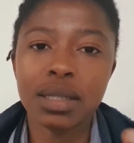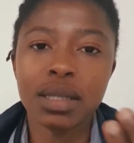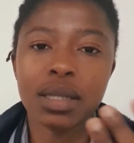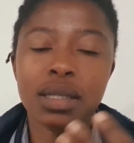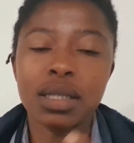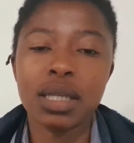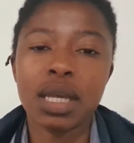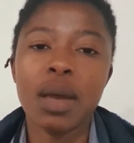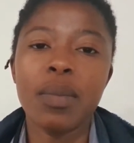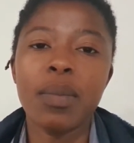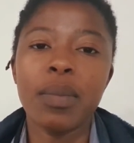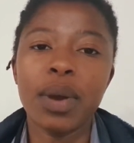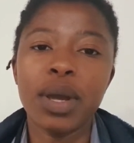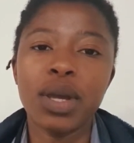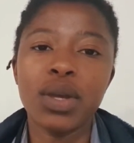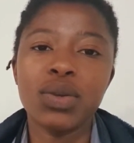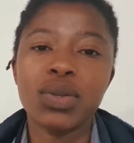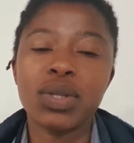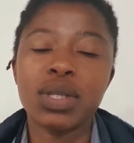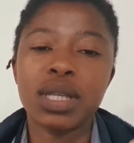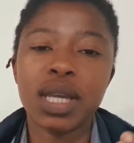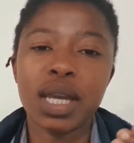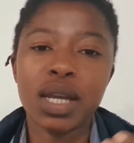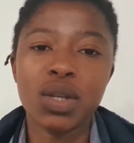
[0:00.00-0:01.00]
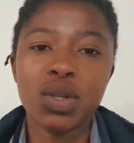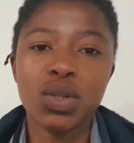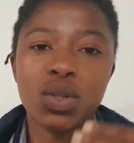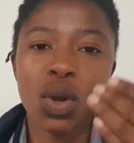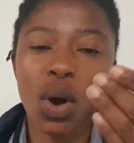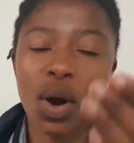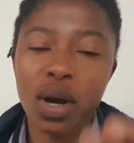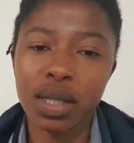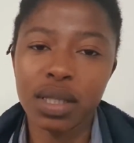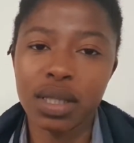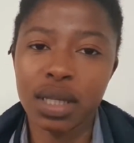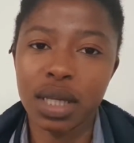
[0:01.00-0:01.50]
The same way you say
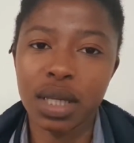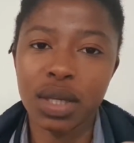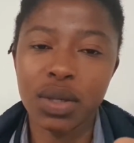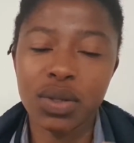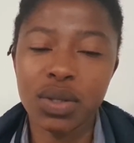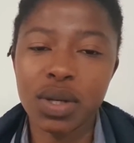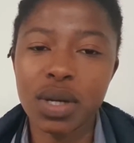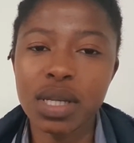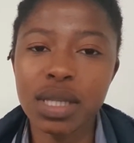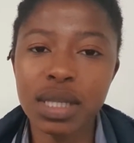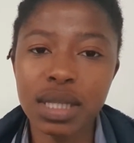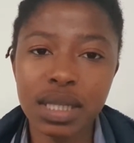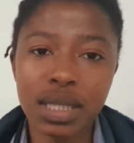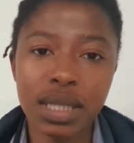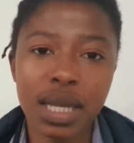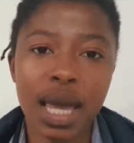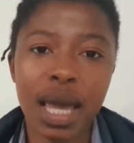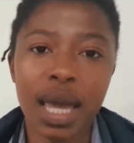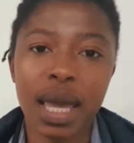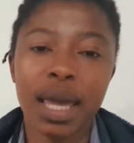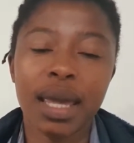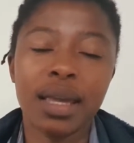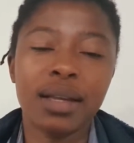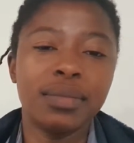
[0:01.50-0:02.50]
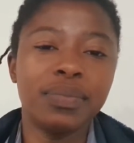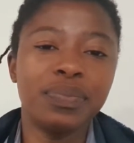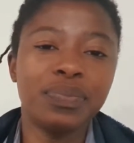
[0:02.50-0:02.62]
doctor, you don't say